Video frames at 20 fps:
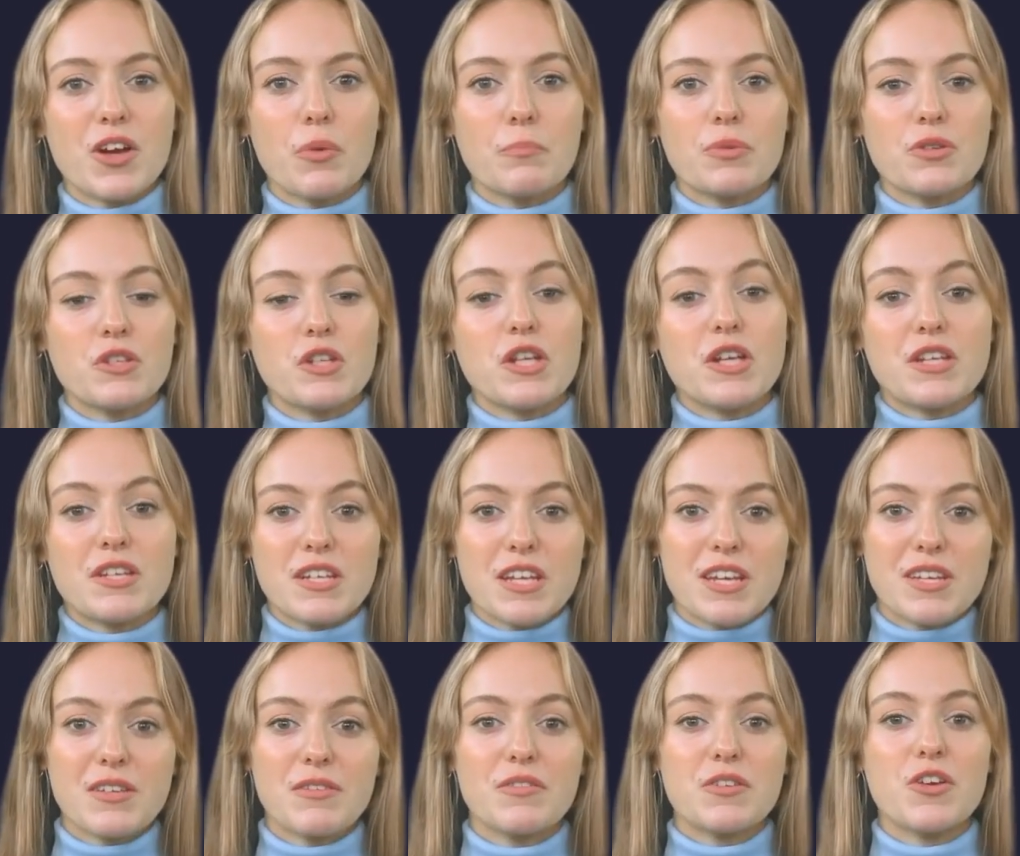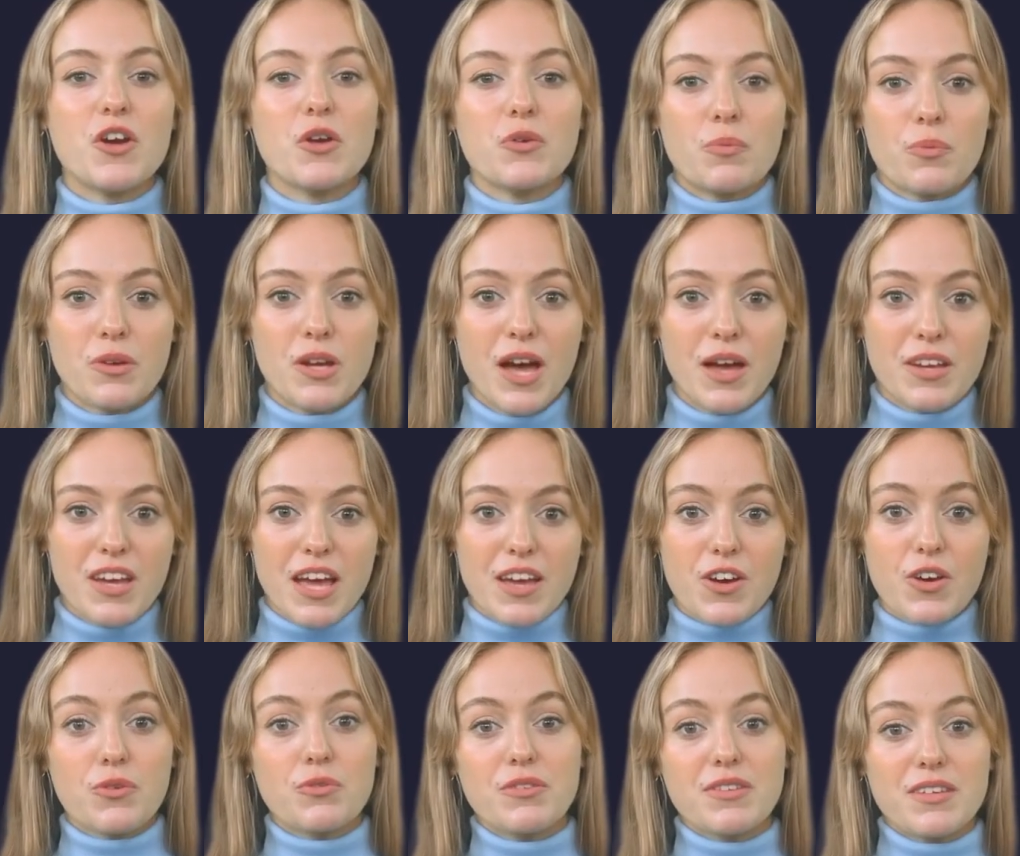opportunities for local young
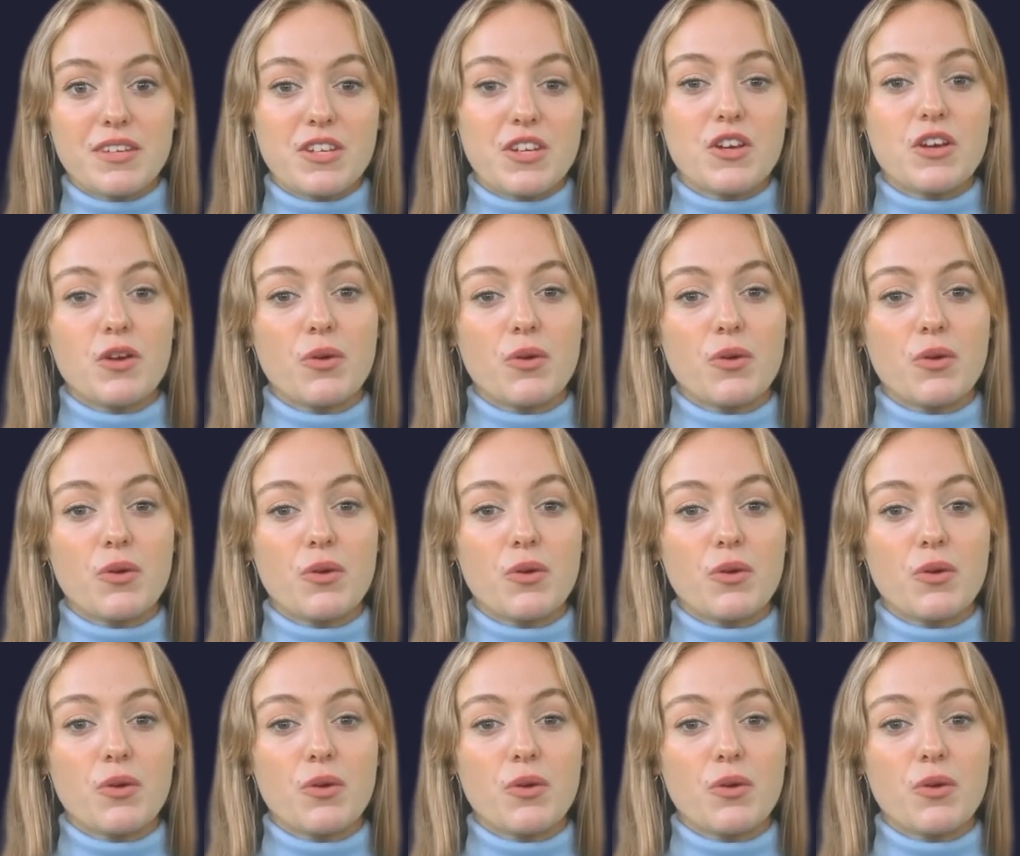adults,